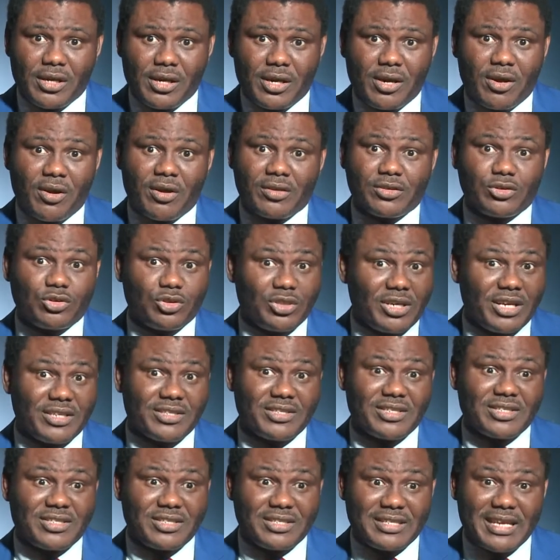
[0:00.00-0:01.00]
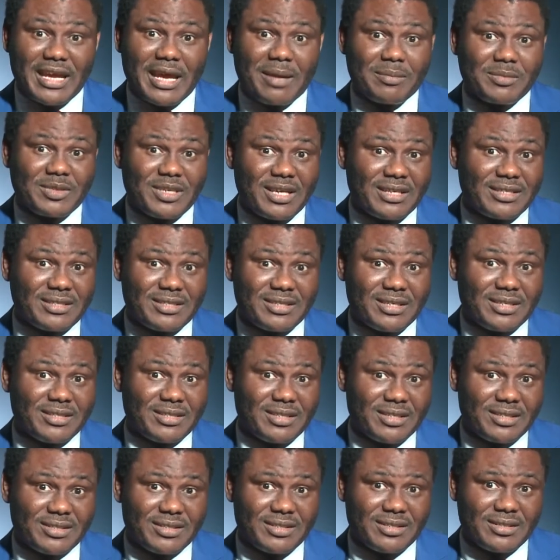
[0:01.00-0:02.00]
God changes times and
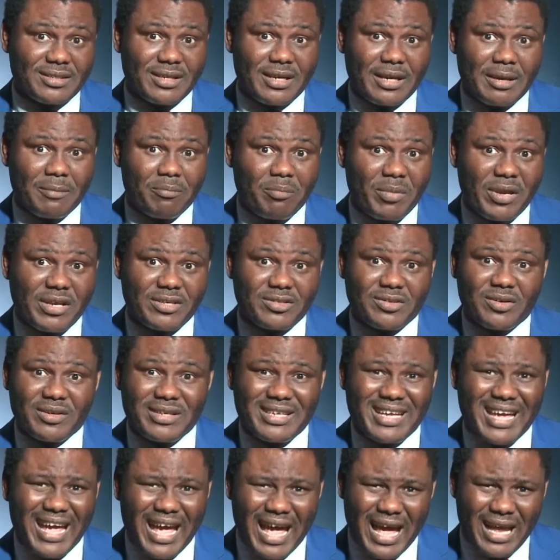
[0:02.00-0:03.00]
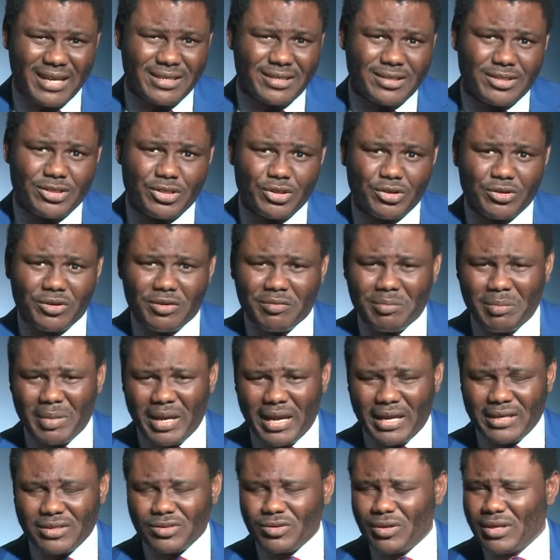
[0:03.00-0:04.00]
seasons based on the attitude of
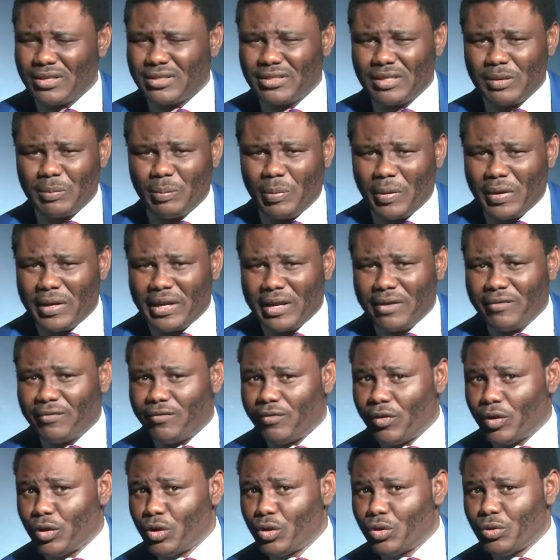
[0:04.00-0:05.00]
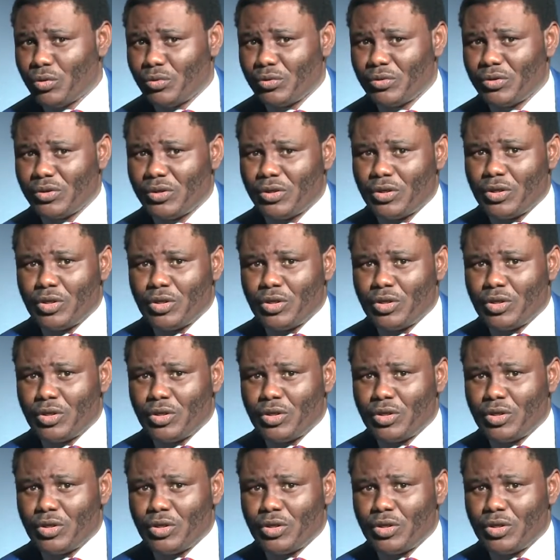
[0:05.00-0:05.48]
men. So it's important for you